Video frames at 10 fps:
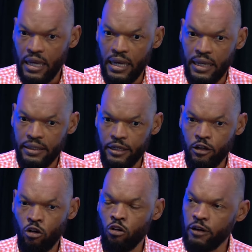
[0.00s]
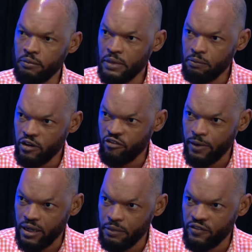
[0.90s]
and the current Member of
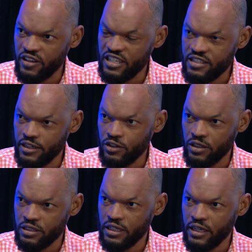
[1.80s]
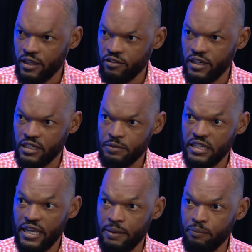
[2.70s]
Parliament for East Central St. Catherine has been
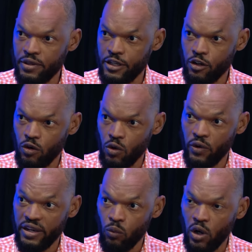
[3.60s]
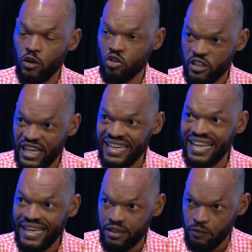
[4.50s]
the MP now going
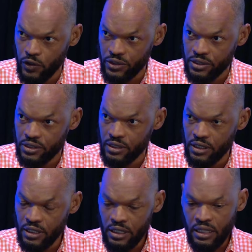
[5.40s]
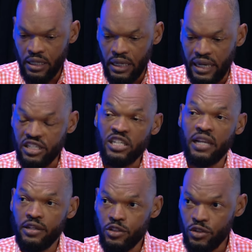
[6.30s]
108 months. Mm-hmm. I
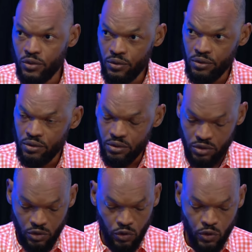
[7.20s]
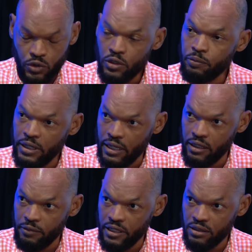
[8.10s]
challenge you to go to the
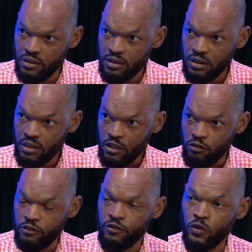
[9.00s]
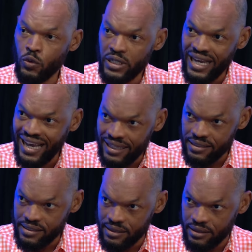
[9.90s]
Parliament, review the
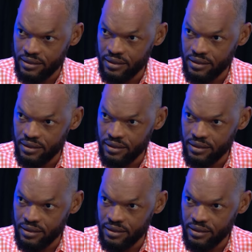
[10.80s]
Hansard,